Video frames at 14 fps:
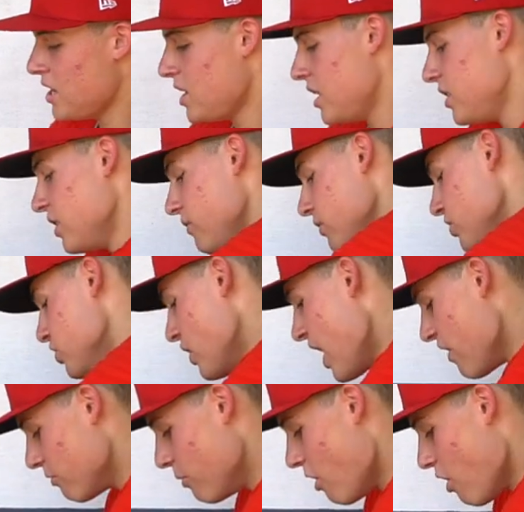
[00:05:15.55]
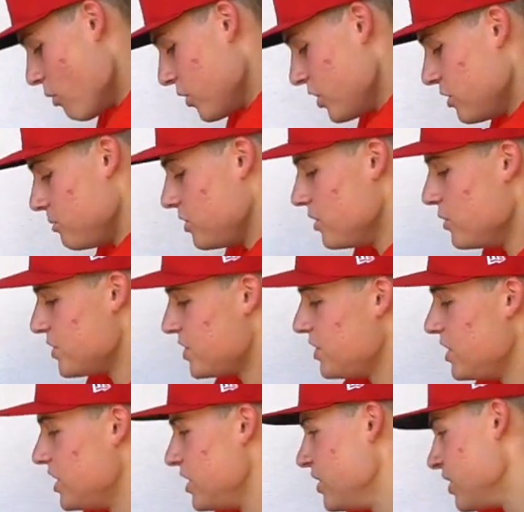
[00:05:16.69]
And then for travel ball, we're gonna be using
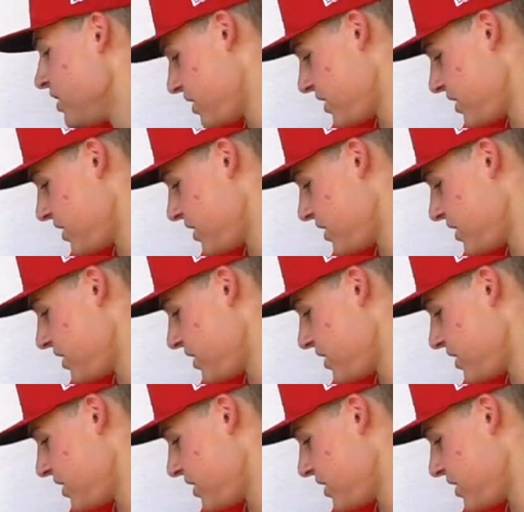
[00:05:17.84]
the